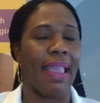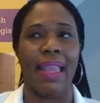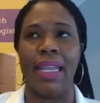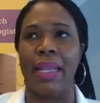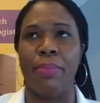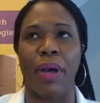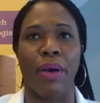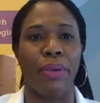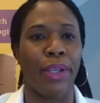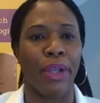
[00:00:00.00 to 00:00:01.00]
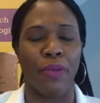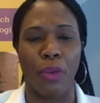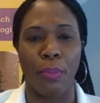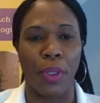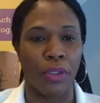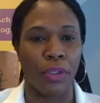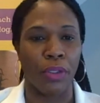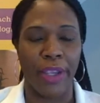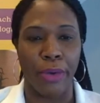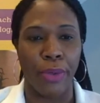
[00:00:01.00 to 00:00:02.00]
and about, if you blow
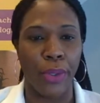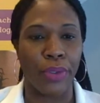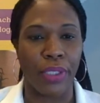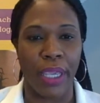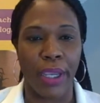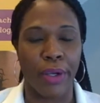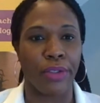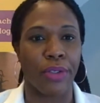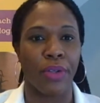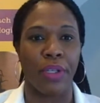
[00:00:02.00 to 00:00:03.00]
dry your nose hairs,